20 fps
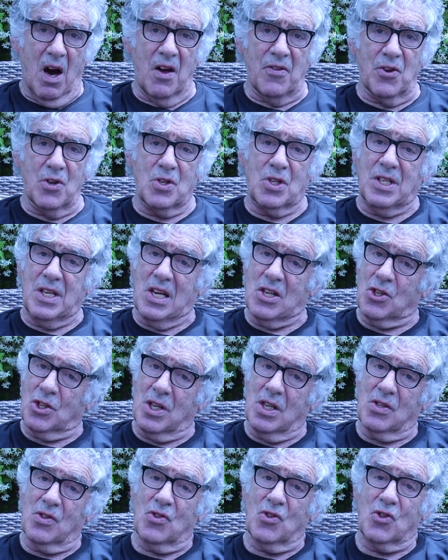other
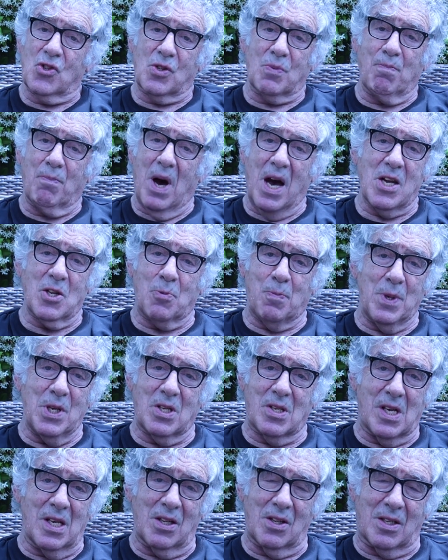Titians might
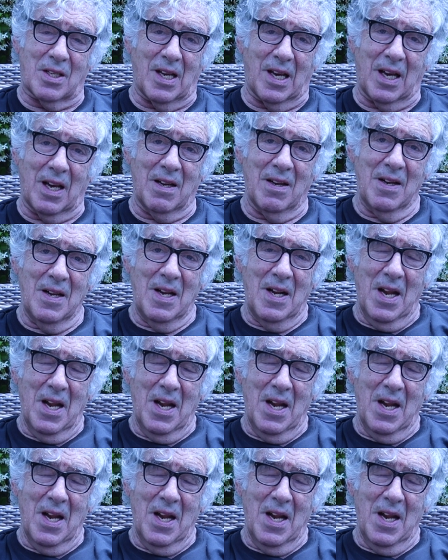be tinting